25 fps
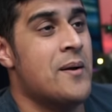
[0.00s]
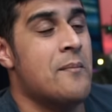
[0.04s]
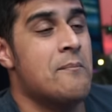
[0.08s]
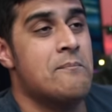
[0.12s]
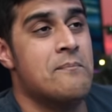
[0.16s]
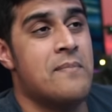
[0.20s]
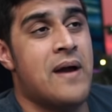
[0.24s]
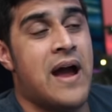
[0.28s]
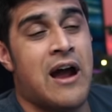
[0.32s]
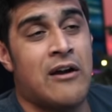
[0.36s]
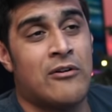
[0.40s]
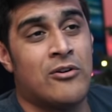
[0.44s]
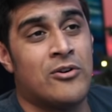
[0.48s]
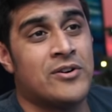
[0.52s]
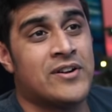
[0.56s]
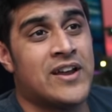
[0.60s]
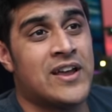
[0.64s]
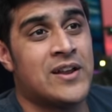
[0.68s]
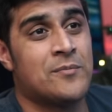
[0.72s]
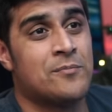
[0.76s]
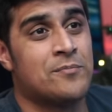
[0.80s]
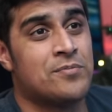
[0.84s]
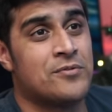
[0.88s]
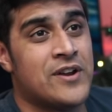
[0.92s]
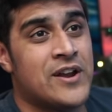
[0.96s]
Marill
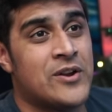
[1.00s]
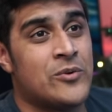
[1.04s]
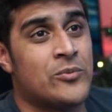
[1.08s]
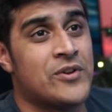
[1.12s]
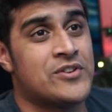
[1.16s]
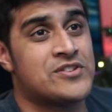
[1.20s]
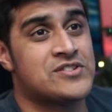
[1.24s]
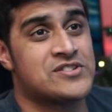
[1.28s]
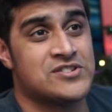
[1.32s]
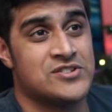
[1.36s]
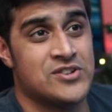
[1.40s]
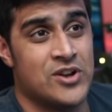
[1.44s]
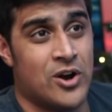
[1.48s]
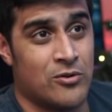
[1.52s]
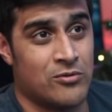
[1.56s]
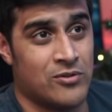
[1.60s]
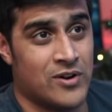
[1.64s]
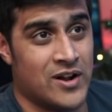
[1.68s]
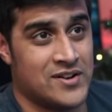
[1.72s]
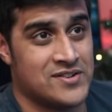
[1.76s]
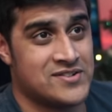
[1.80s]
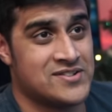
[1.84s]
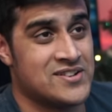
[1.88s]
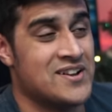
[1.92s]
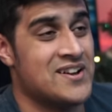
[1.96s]
can breed with
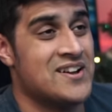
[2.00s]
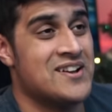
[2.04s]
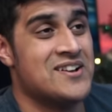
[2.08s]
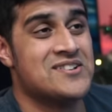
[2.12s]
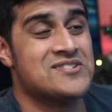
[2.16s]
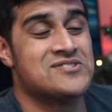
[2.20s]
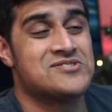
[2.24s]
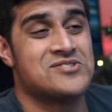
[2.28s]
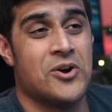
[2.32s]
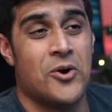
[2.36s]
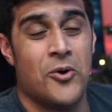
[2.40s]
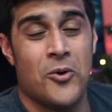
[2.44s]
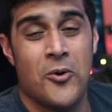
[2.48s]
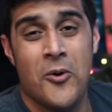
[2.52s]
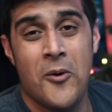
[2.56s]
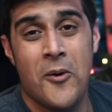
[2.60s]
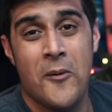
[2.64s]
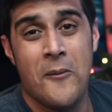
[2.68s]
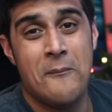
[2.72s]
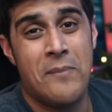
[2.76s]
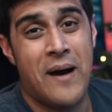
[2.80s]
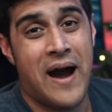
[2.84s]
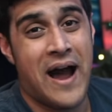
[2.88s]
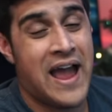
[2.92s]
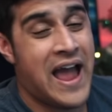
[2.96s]
Snowrunt. So
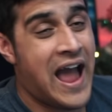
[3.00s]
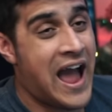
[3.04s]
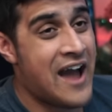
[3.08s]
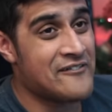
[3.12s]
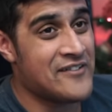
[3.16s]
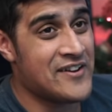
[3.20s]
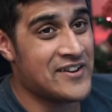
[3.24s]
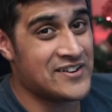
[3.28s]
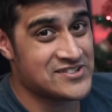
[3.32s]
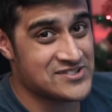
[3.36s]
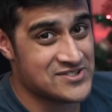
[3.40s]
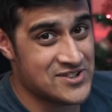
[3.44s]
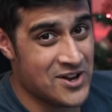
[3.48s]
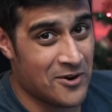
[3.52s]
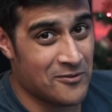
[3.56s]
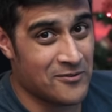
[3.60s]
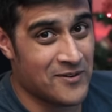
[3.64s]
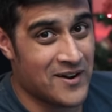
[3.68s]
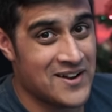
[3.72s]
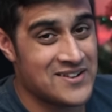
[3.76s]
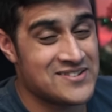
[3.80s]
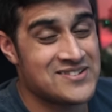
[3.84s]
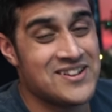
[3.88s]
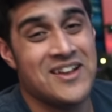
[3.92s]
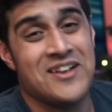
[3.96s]
by having
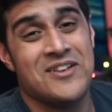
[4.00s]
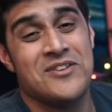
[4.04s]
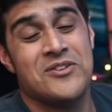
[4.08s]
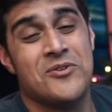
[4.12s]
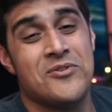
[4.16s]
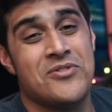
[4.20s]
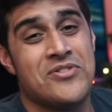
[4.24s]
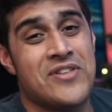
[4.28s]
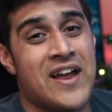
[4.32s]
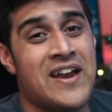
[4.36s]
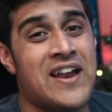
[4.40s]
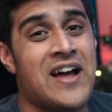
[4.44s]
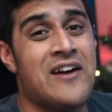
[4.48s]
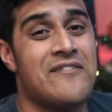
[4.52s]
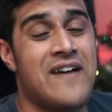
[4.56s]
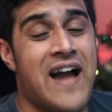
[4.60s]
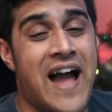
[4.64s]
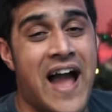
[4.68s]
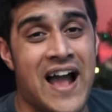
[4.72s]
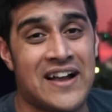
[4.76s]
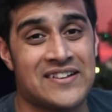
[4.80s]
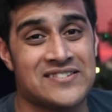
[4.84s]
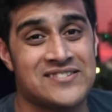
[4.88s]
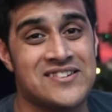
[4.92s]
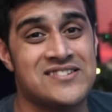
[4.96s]
Snowrunt, you then have
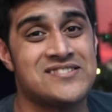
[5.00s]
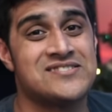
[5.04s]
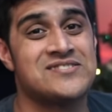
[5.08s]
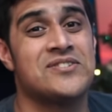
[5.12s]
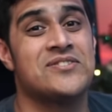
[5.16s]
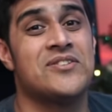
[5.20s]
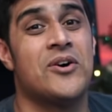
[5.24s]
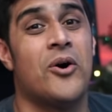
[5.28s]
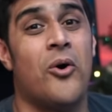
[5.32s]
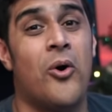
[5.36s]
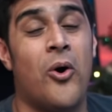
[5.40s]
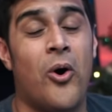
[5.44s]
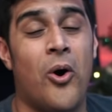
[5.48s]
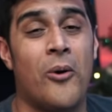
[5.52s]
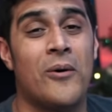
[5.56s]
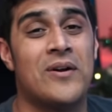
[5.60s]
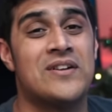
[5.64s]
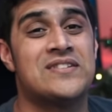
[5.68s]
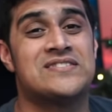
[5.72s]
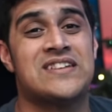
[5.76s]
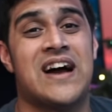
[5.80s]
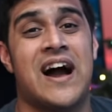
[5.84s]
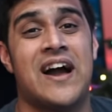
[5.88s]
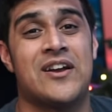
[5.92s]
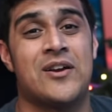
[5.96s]
access to the whole
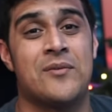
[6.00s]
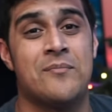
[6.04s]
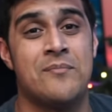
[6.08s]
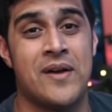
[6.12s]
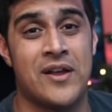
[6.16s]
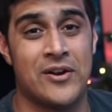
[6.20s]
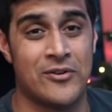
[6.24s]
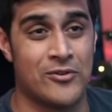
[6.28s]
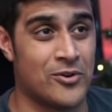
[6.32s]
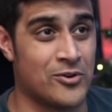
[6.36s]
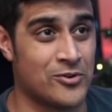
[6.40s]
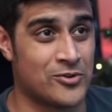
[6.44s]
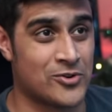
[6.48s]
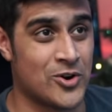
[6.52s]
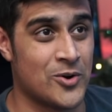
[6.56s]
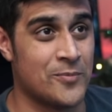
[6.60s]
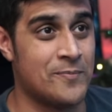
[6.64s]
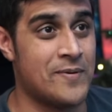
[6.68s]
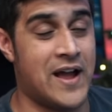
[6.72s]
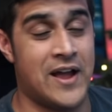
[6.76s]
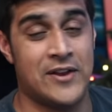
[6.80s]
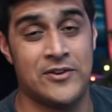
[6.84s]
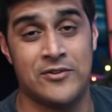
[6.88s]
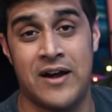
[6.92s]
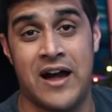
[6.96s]
entire Mineral group,
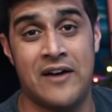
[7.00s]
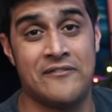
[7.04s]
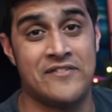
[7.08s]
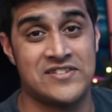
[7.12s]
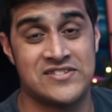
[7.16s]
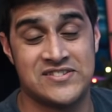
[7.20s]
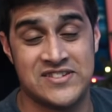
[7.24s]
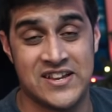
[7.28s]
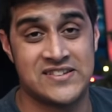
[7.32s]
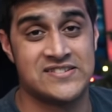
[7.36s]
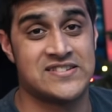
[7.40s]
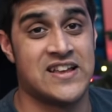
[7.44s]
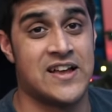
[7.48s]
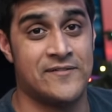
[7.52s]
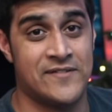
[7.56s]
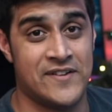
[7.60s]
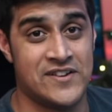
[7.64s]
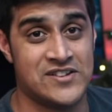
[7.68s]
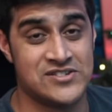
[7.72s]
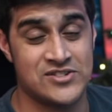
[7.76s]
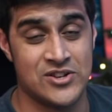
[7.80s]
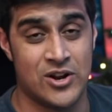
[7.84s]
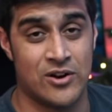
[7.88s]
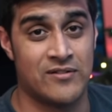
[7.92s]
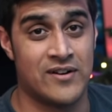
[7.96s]
and you'll have a 6 IV
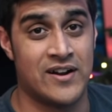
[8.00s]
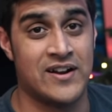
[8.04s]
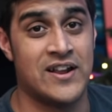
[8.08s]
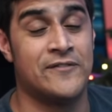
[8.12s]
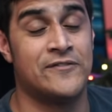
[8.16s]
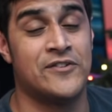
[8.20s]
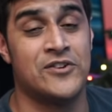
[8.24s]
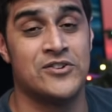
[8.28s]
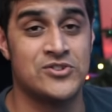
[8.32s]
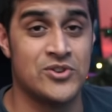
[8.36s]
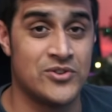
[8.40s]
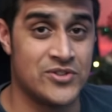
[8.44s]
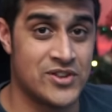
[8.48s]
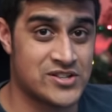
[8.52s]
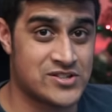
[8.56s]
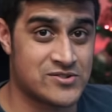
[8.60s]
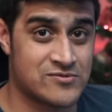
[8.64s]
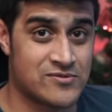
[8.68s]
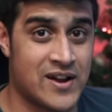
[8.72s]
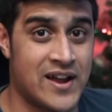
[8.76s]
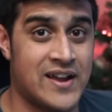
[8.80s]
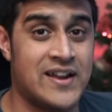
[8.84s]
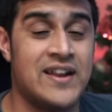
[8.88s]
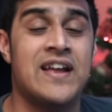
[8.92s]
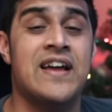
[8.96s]
Snowrunt if you do this
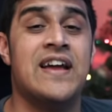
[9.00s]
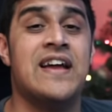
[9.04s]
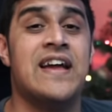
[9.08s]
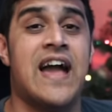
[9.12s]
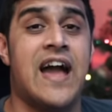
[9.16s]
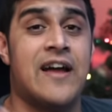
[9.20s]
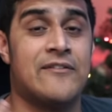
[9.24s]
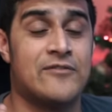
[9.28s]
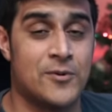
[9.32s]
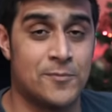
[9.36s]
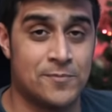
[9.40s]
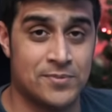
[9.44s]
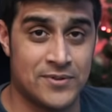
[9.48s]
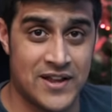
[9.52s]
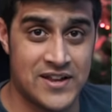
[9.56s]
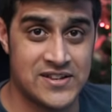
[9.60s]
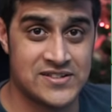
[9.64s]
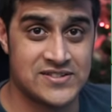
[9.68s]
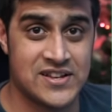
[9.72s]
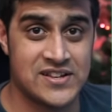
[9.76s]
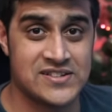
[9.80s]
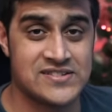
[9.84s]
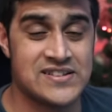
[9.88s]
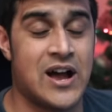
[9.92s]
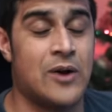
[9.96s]
right and replace
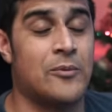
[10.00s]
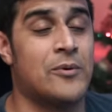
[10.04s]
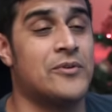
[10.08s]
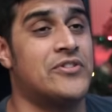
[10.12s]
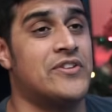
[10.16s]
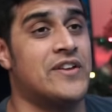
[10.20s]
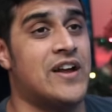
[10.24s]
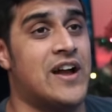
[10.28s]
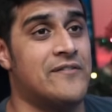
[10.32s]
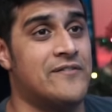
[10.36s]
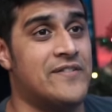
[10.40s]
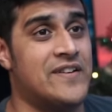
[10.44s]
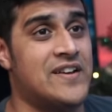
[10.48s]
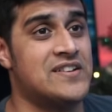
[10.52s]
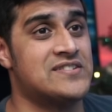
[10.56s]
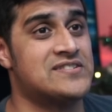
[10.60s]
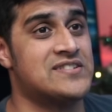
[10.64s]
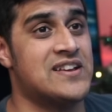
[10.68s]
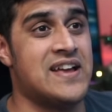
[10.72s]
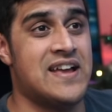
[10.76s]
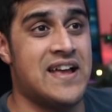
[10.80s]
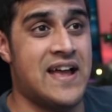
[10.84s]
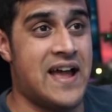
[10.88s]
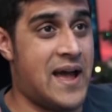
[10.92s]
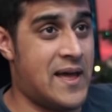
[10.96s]
things out with the IVs.
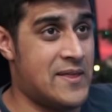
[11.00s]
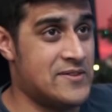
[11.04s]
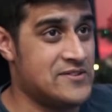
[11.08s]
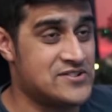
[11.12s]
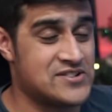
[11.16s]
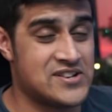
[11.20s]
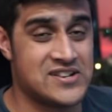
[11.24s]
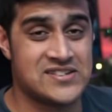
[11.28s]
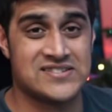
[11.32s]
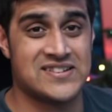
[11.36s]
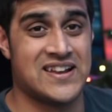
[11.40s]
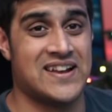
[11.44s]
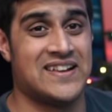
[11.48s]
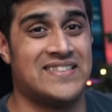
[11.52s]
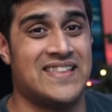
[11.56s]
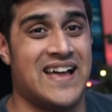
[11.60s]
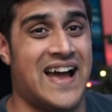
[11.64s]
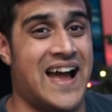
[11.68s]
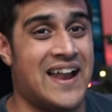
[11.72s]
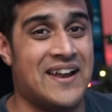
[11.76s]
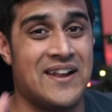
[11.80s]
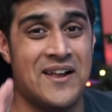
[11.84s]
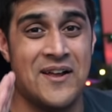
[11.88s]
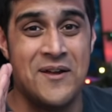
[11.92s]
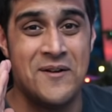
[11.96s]
And just like
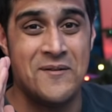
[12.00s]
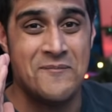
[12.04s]
that,